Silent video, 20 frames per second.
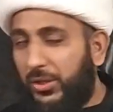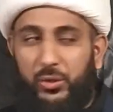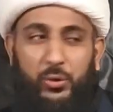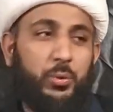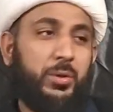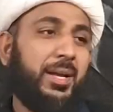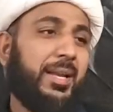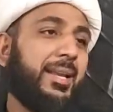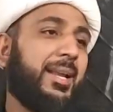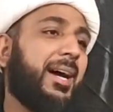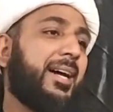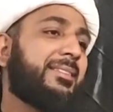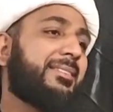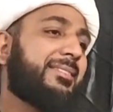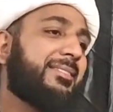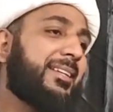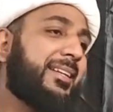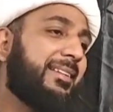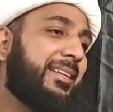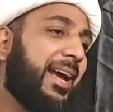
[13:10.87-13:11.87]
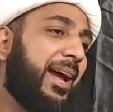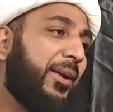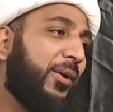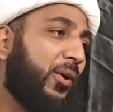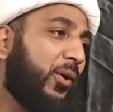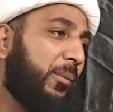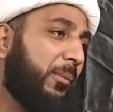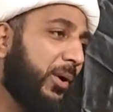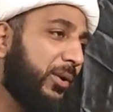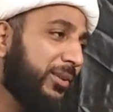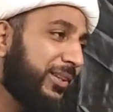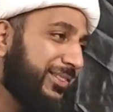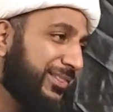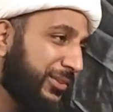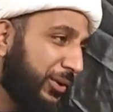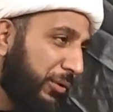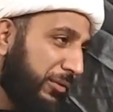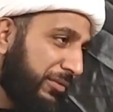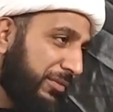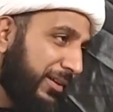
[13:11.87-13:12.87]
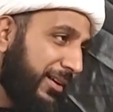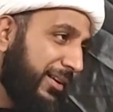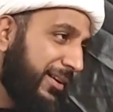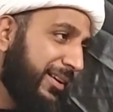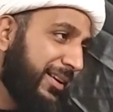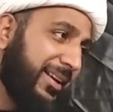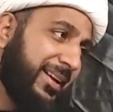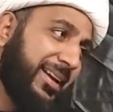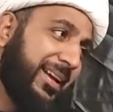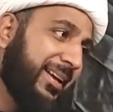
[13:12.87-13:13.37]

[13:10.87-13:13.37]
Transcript: You cannot sit at home on the sofa,